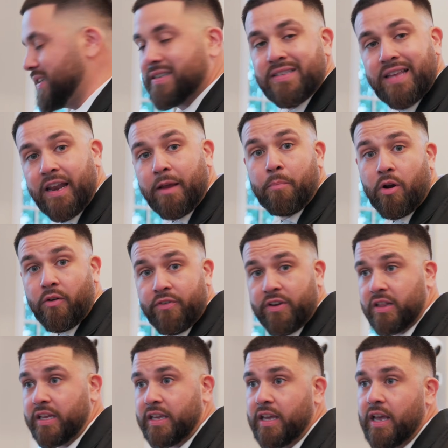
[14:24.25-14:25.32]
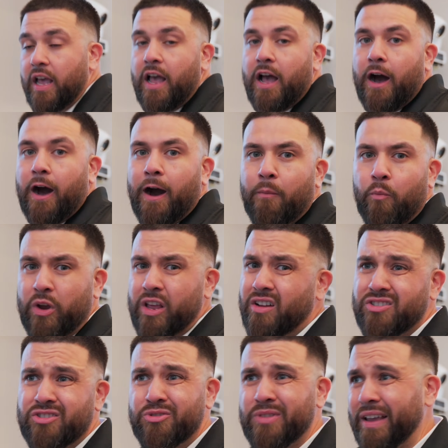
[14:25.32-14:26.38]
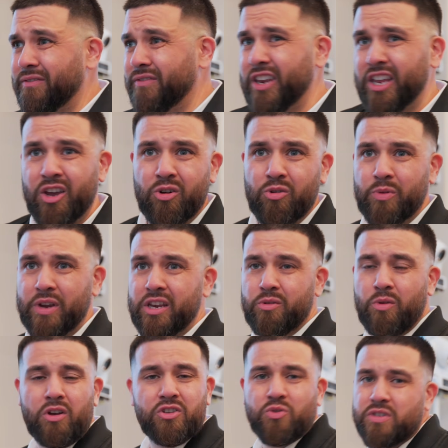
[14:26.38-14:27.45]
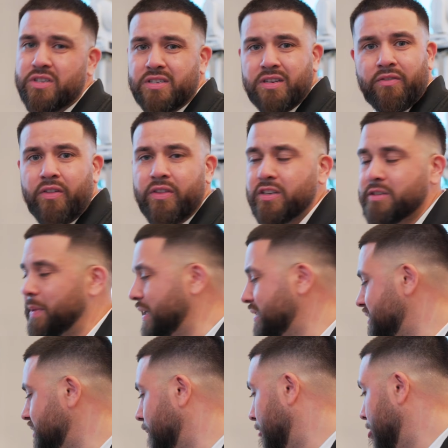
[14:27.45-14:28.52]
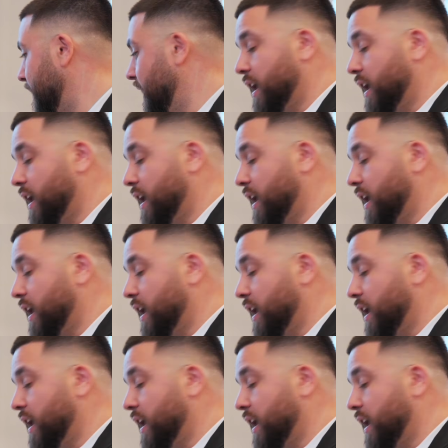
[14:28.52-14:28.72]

the aesthetic perfectly. We could also do like video. We could do all sorts of stuff on this, man. So